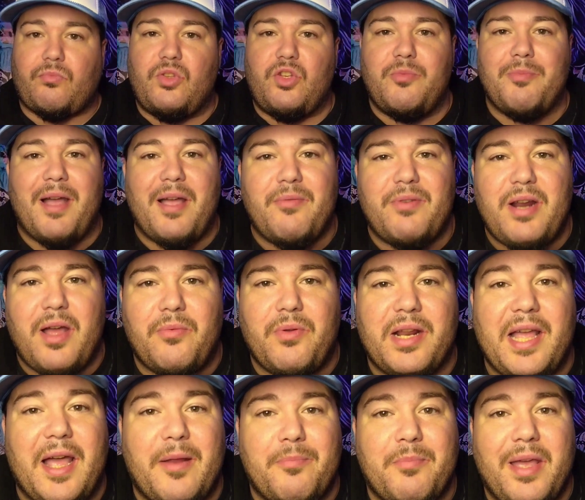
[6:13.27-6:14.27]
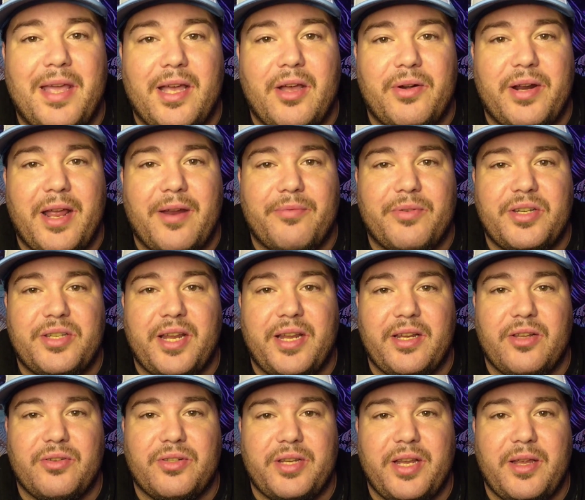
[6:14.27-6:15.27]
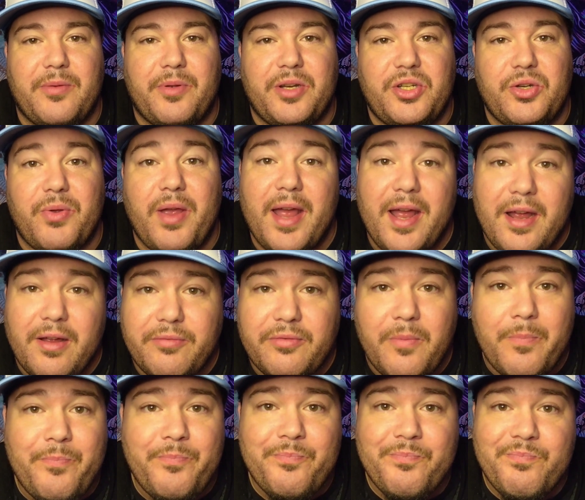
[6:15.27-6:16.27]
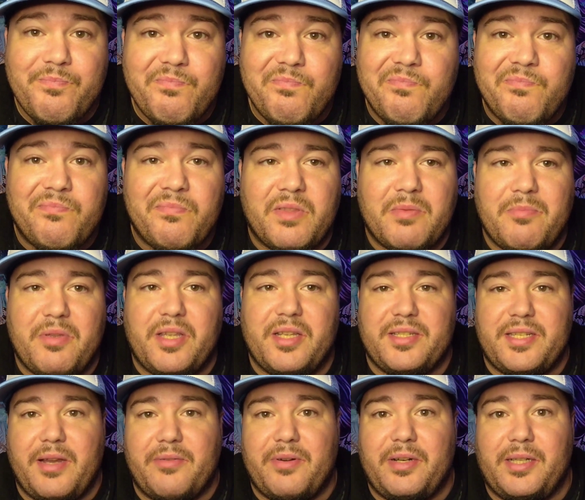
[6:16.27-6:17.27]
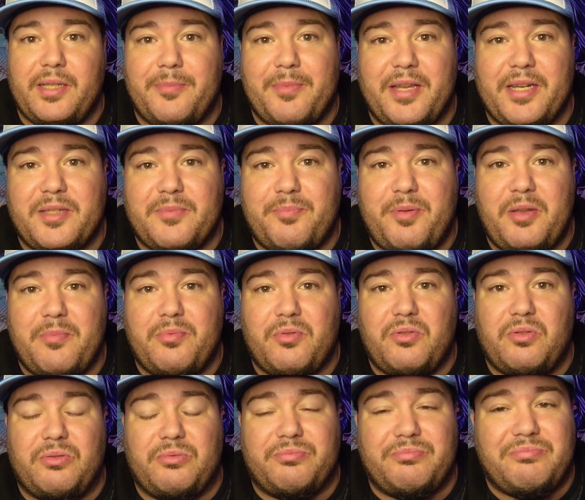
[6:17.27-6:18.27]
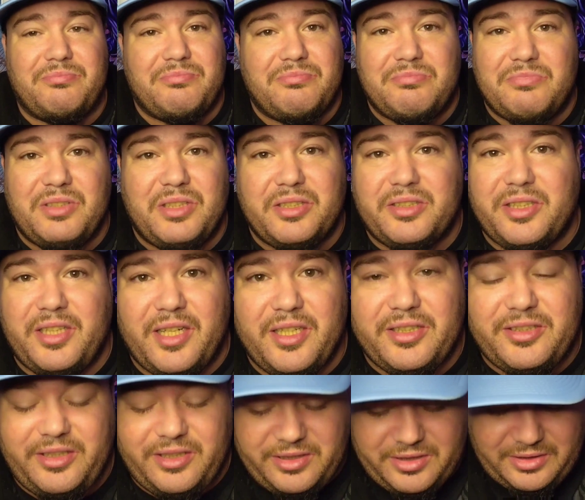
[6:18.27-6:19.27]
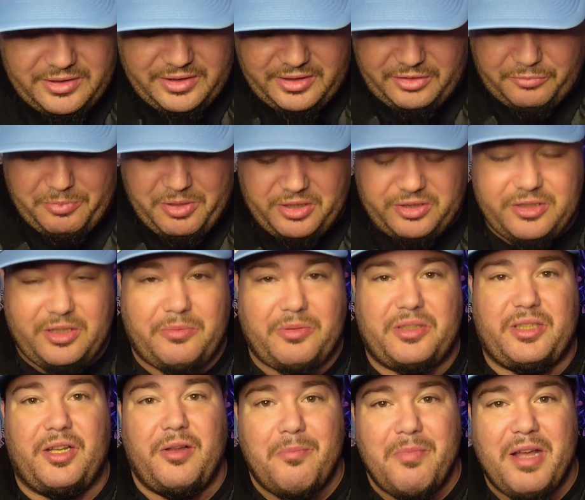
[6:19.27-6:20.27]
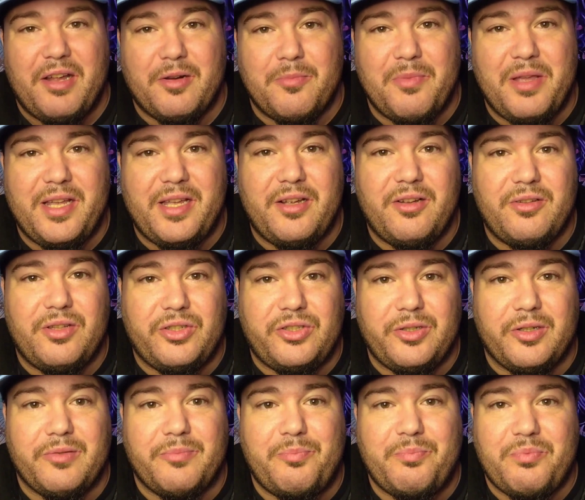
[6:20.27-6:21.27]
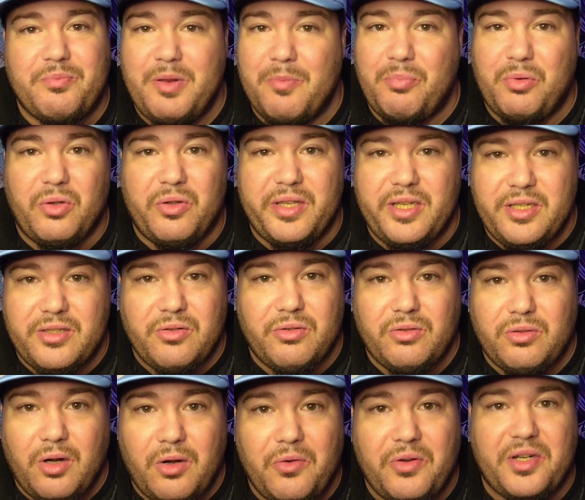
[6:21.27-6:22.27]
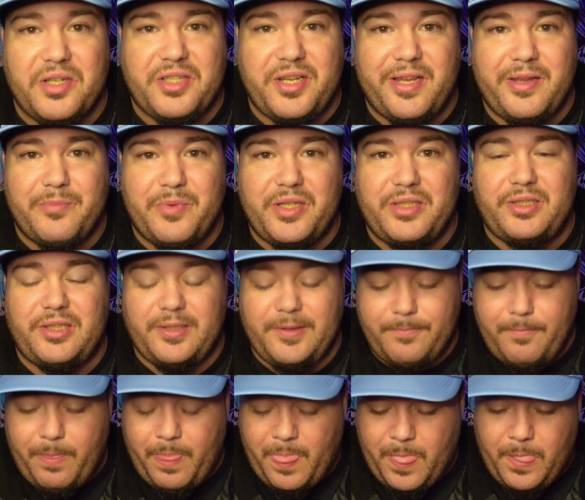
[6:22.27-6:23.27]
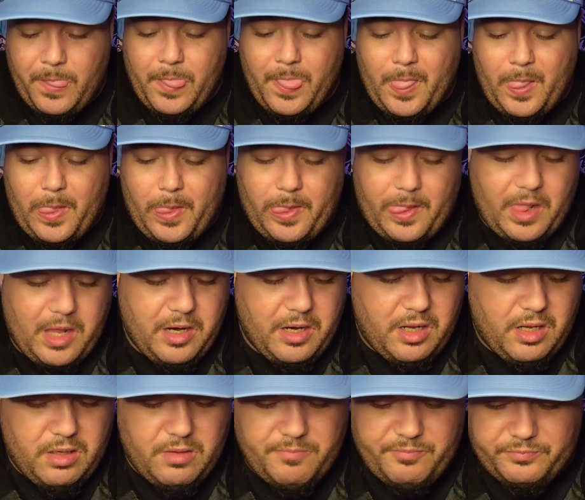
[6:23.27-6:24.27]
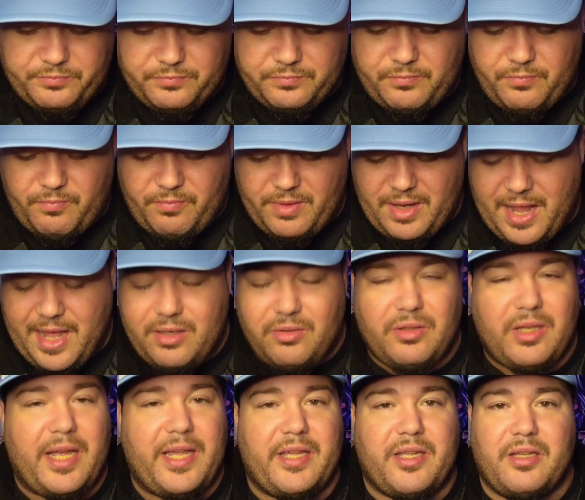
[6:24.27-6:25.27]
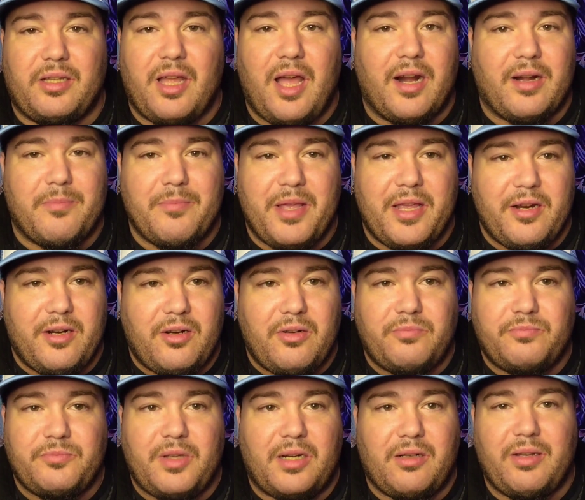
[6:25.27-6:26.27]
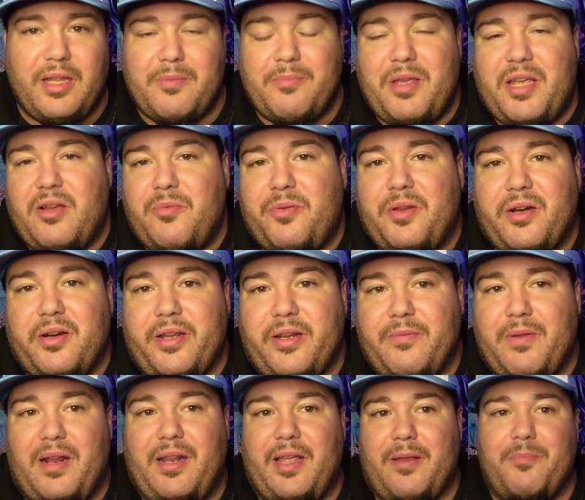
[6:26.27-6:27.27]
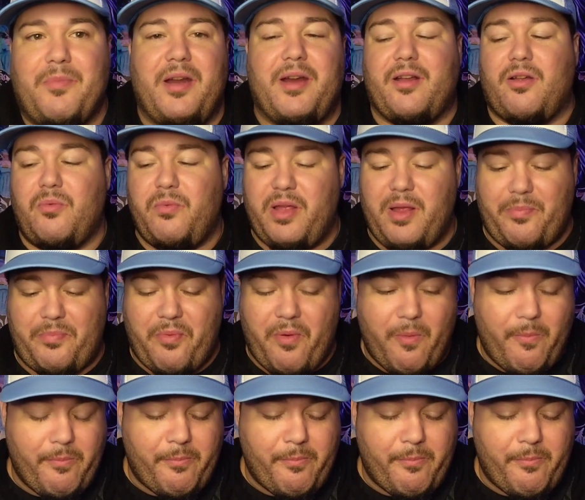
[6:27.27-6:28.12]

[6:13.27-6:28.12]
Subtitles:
You might not want to add mayo to every single sandwich you have, because that really makes people disgusted, especially with the amount of mayo that your employees will throw on a sandwich. I don't like a lot of mayo. I don't like mayo, period. I like Miracle Whip,